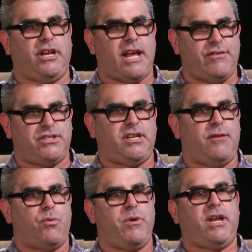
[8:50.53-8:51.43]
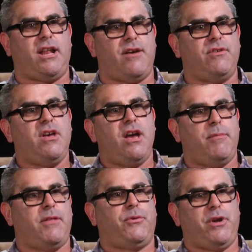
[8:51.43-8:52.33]
They're going to have it set up where we can
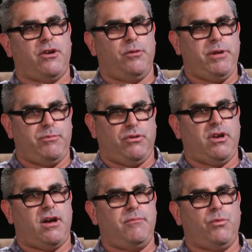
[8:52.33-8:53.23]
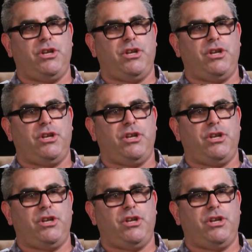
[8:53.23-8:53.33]
have about 300 people come.